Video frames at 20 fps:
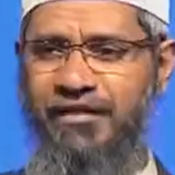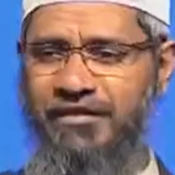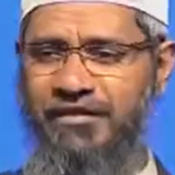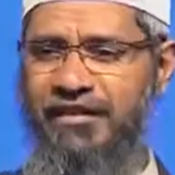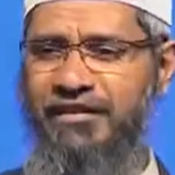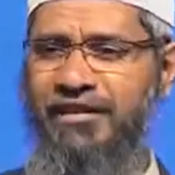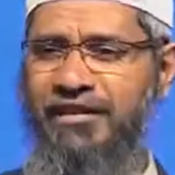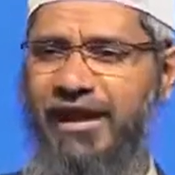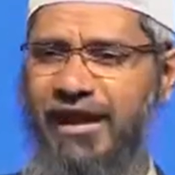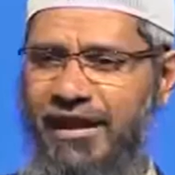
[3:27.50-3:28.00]
when
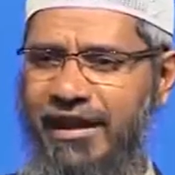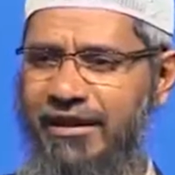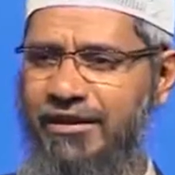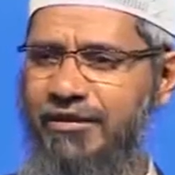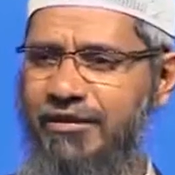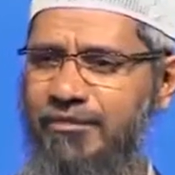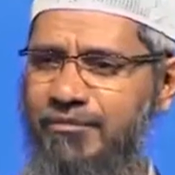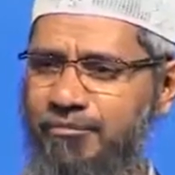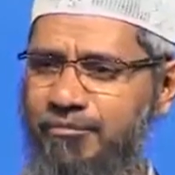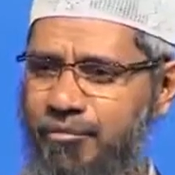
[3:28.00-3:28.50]
they try
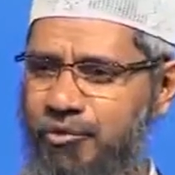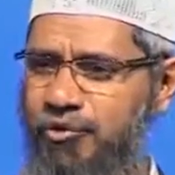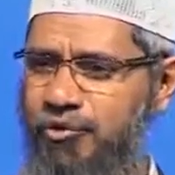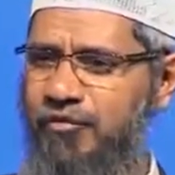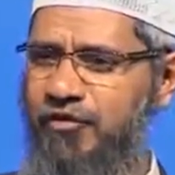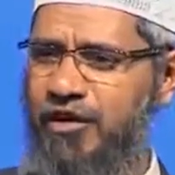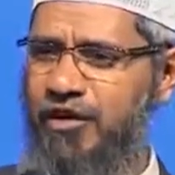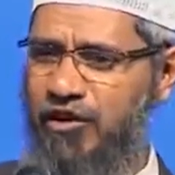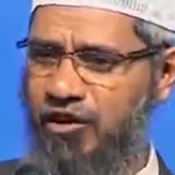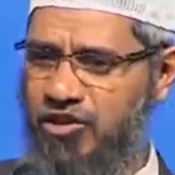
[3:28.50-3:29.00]
and
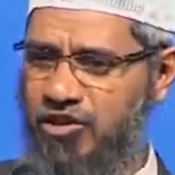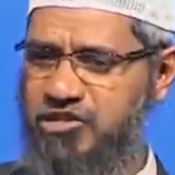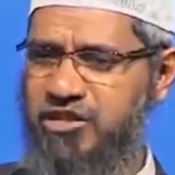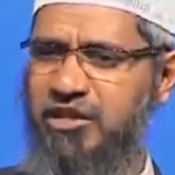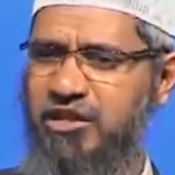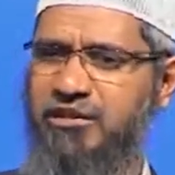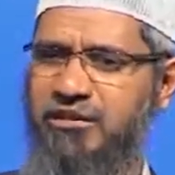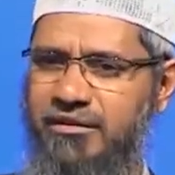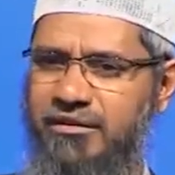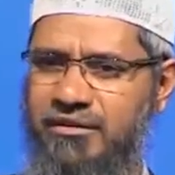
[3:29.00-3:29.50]
prove in
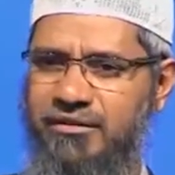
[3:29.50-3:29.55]
logic,